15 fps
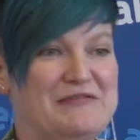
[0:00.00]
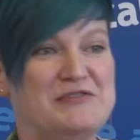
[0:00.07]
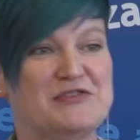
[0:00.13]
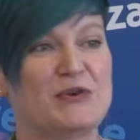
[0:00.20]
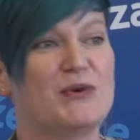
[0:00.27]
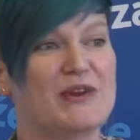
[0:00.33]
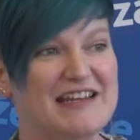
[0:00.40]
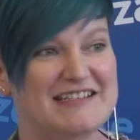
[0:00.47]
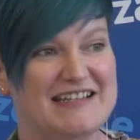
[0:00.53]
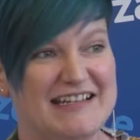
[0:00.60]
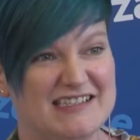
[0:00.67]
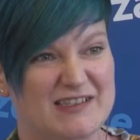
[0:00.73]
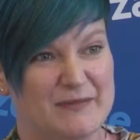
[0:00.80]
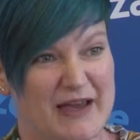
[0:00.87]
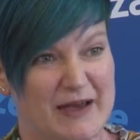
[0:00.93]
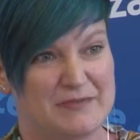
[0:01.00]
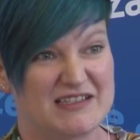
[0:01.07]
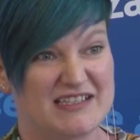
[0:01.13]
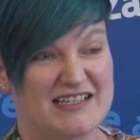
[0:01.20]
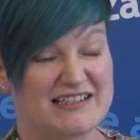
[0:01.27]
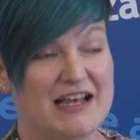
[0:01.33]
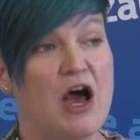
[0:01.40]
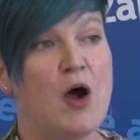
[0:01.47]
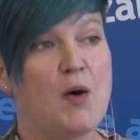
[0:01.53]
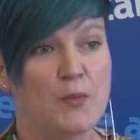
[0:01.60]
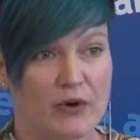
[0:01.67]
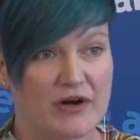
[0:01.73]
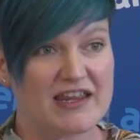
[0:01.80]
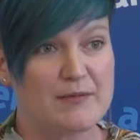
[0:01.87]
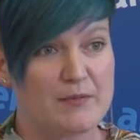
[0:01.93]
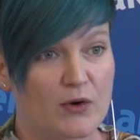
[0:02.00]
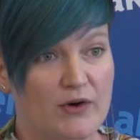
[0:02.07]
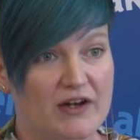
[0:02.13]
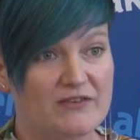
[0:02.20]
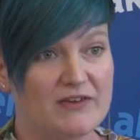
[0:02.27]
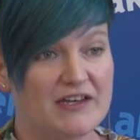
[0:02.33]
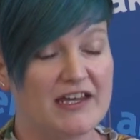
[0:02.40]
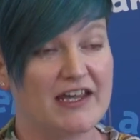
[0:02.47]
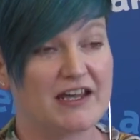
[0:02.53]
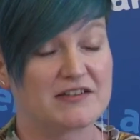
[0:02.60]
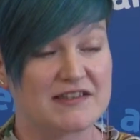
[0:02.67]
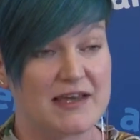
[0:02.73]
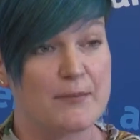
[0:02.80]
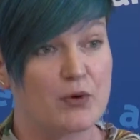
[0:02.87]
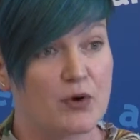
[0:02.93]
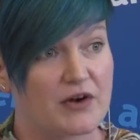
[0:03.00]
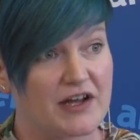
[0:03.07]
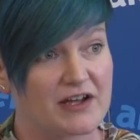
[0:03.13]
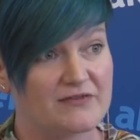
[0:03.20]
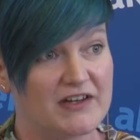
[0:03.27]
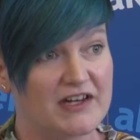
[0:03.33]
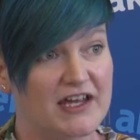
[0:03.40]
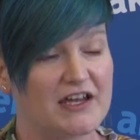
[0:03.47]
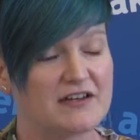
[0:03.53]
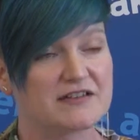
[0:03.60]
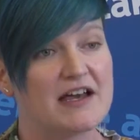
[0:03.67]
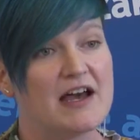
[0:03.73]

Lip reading: to all intents and purposes, pretty boring videos, they're product videos,